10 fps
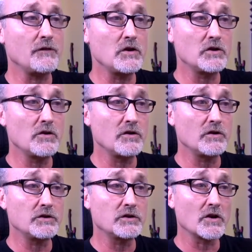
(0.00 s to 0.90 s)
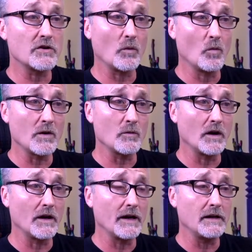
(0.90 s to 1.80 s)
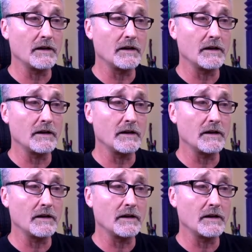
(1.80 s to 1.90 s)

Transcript: you tu turn it one way,